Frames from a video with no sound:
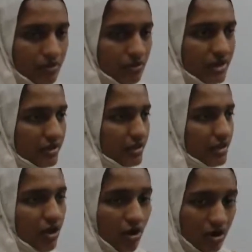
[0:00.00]

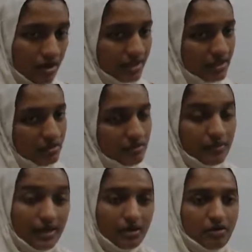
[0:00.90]
Okay, onion,
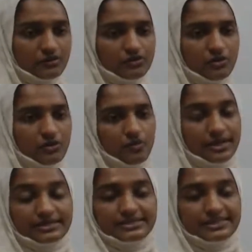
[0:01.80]
there also
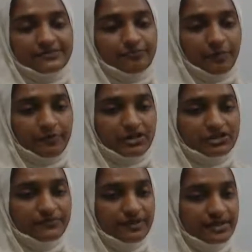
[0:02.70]
vegetative
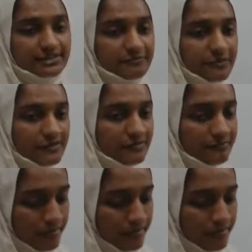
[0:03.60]
propagation will take place.